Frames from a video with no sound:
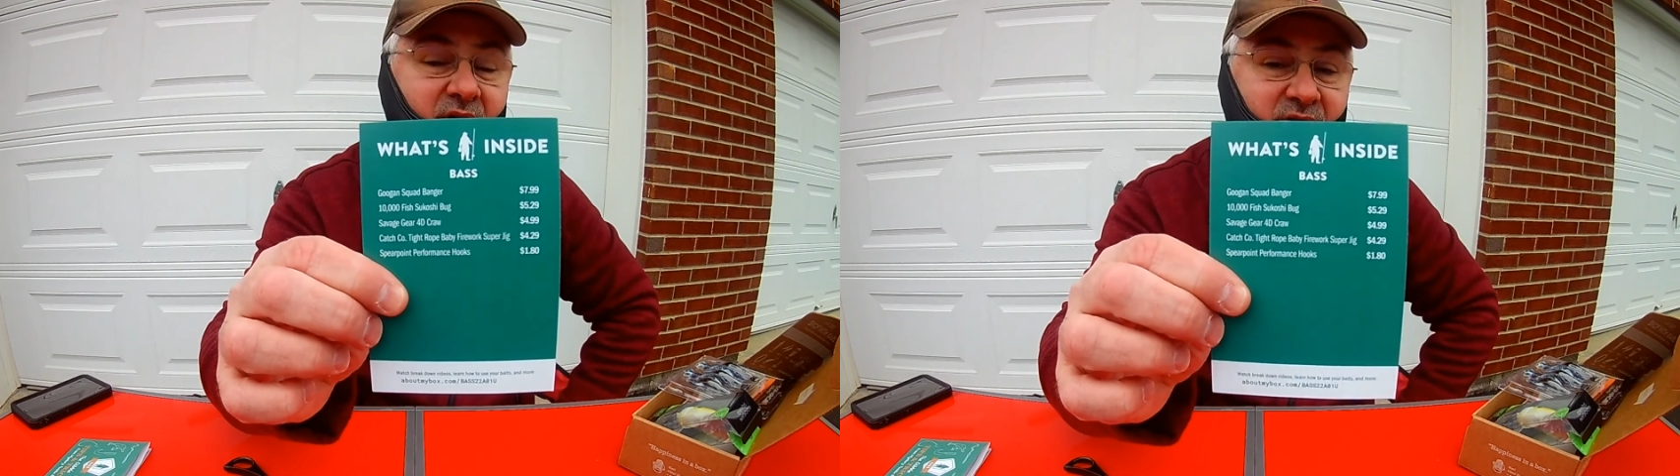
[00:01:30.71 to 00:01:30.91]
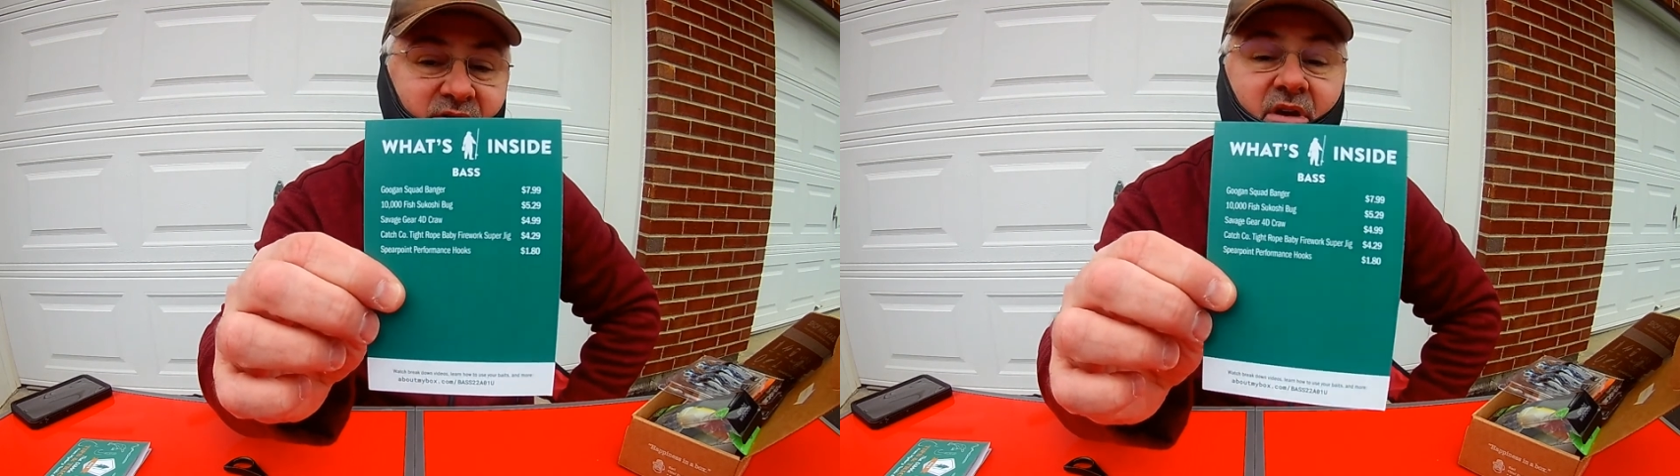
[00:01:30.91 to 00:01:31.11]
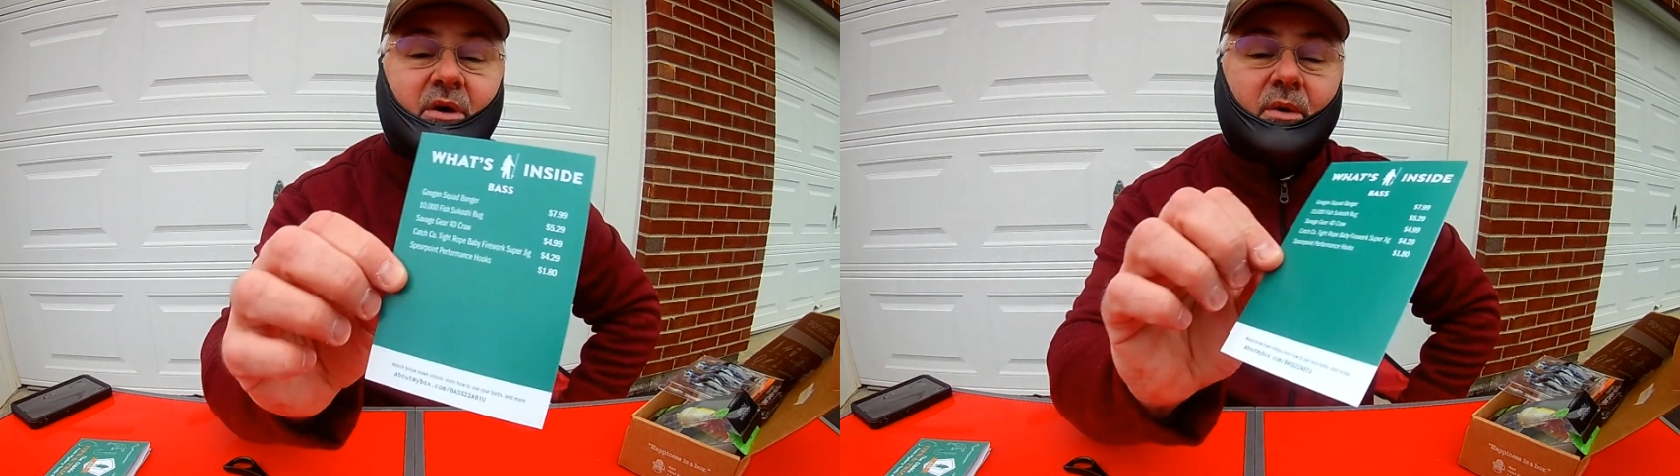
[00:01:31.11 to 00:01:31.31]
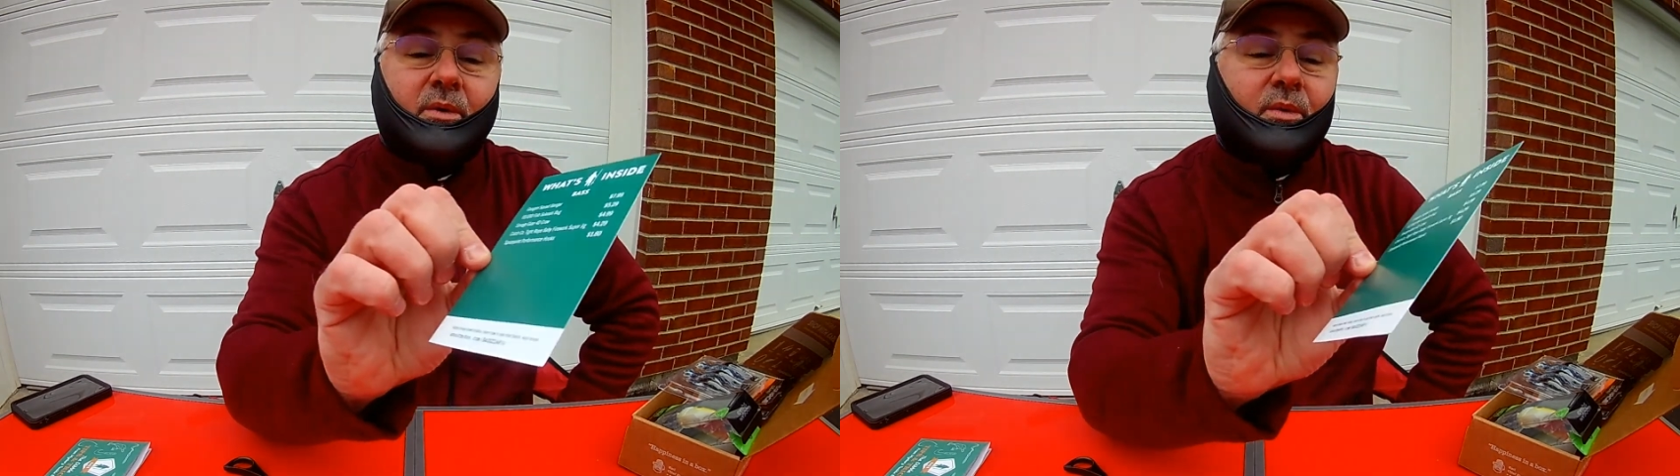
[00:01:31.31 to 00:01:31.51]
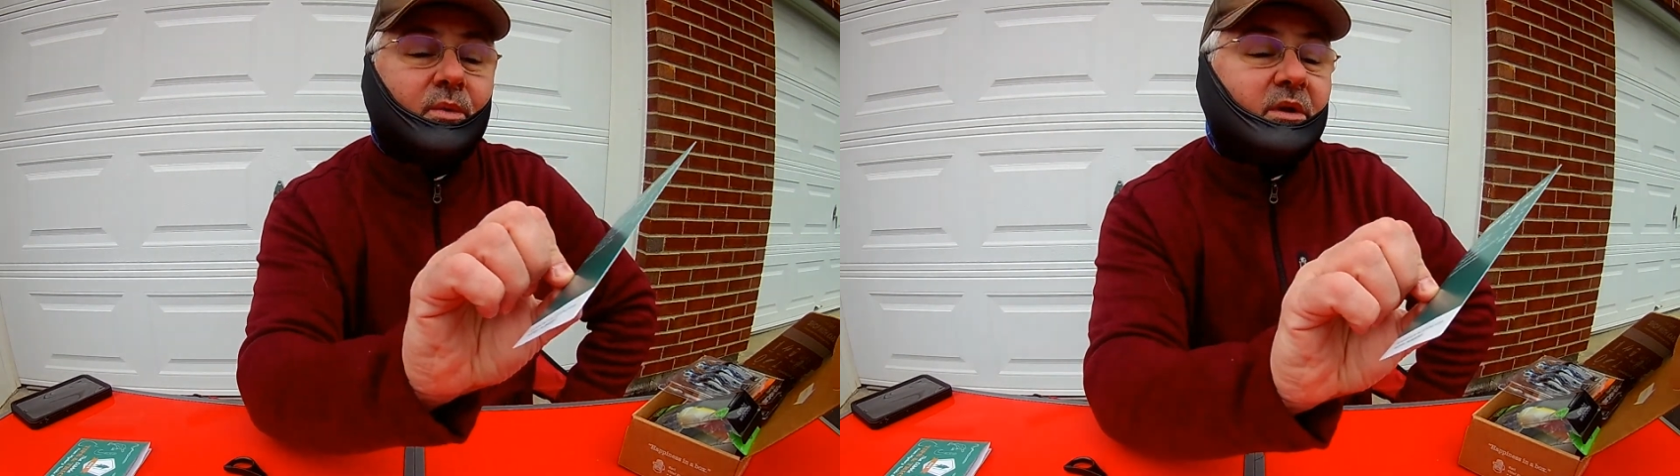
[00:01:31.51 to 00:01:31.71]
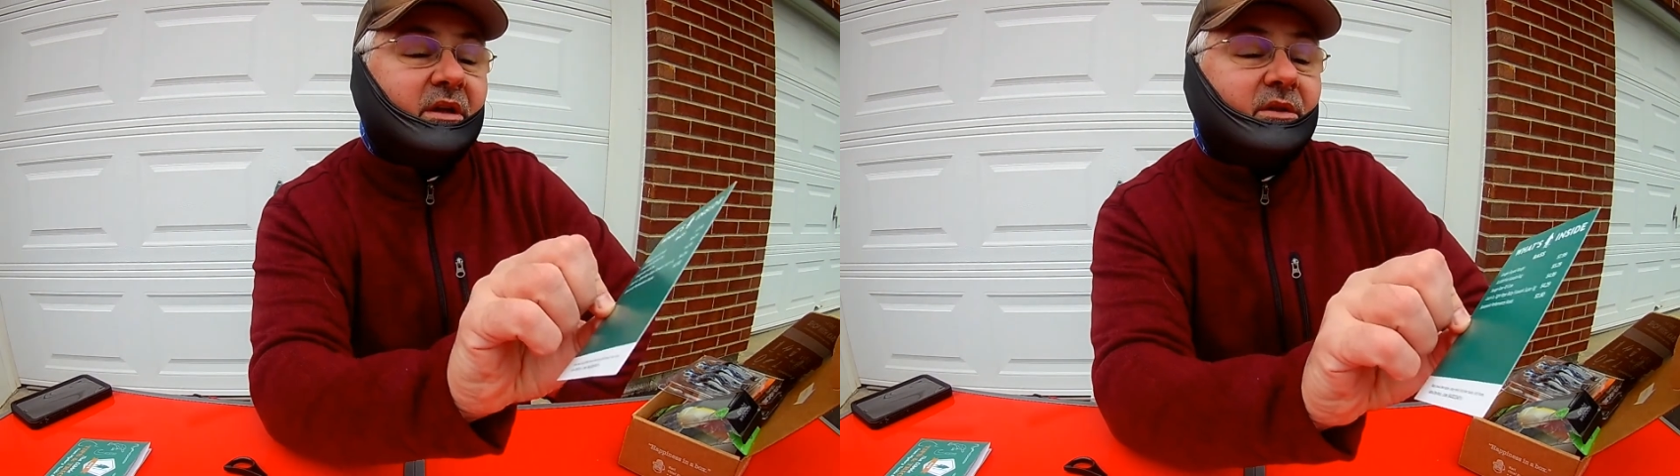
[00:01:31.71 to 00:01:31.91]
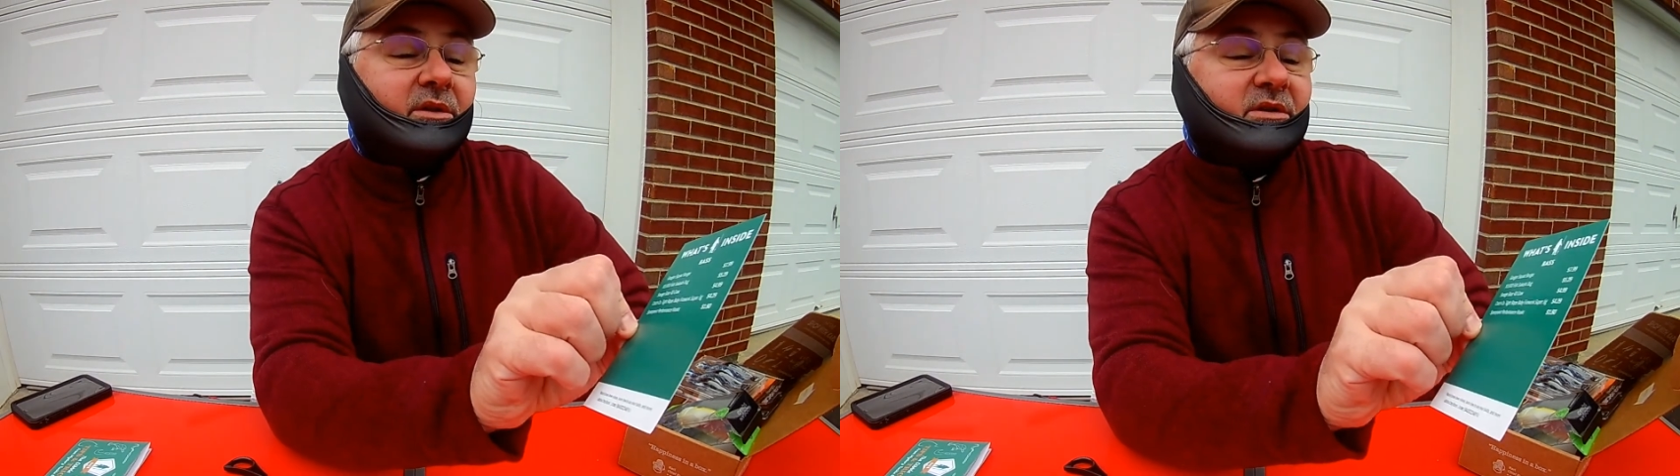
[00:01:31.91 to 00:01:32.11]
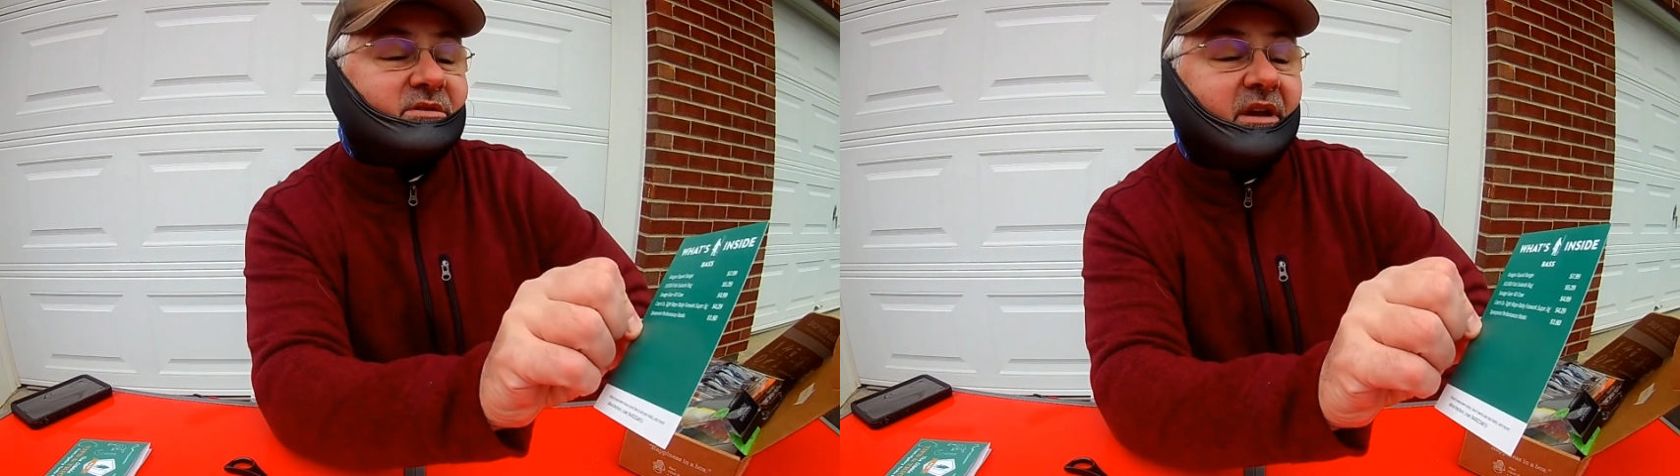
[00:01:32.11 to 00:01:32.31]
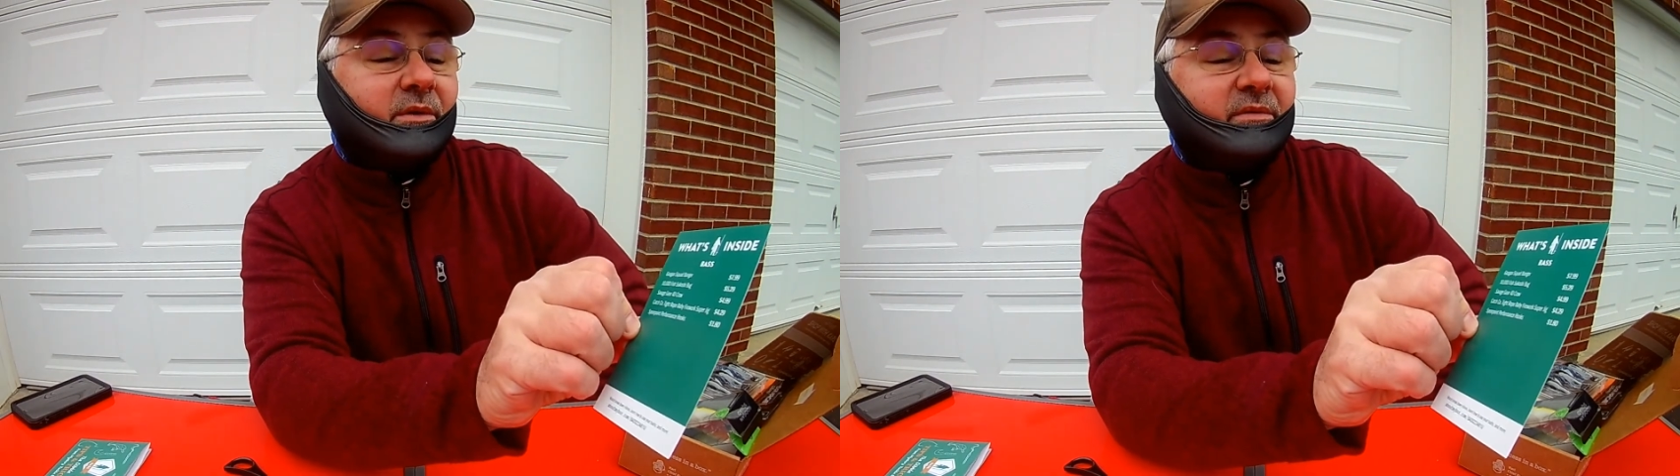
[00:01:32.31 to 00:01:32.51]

So it looks like we've